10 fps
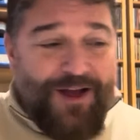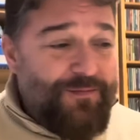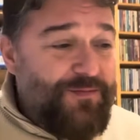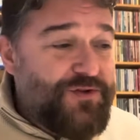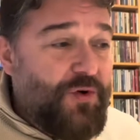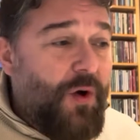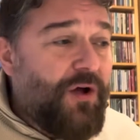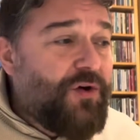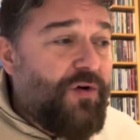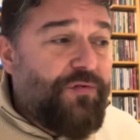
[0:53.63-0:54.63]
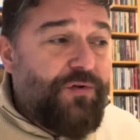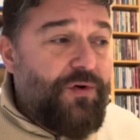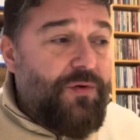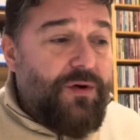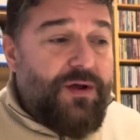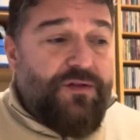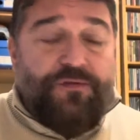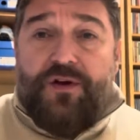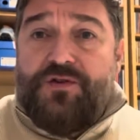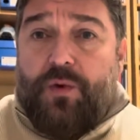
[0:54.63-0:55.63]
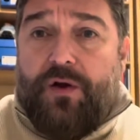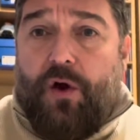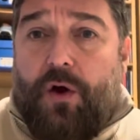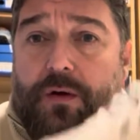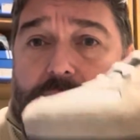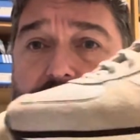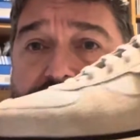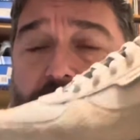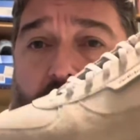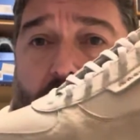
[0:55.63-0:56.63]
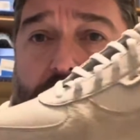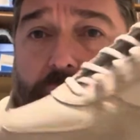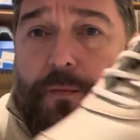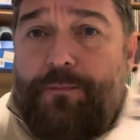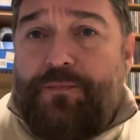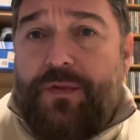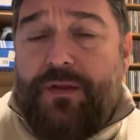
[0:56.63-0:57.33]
So what I'll go through, the first one I got is the Lawton.